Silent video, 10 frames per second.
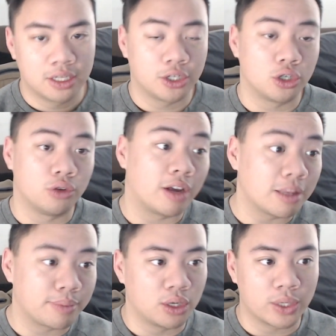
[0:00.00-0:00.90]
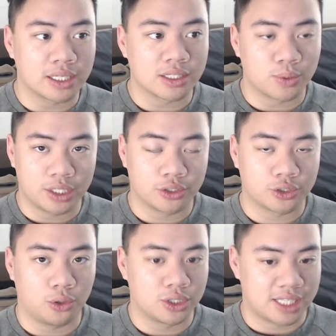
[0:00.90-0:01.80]
you're developing a weakness within your
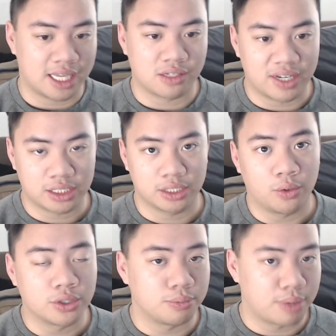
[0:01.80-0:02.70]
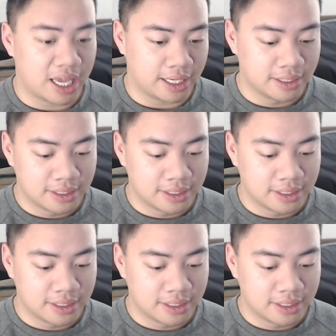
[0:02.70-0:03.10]
shoulders that's eventually going to pay